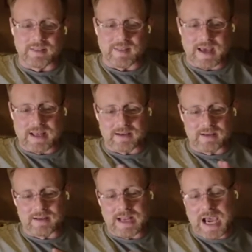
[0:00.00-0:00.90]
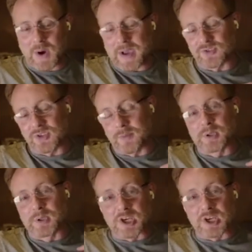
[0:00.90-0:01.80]
that now has a
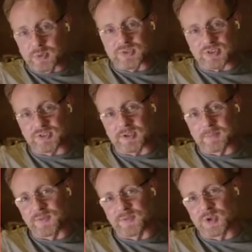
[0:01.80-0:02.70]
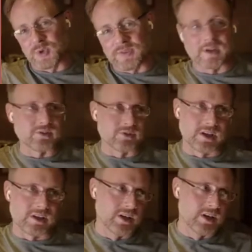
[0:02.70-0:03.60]
pluggable system for doing things
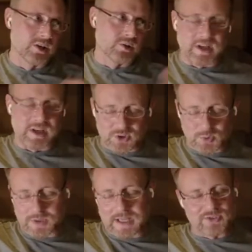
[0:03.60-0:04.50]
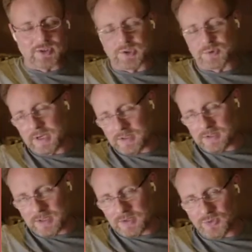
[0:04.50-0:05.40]
like writing into Elastic, writing
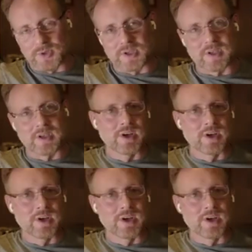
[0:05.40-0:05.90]
into S3,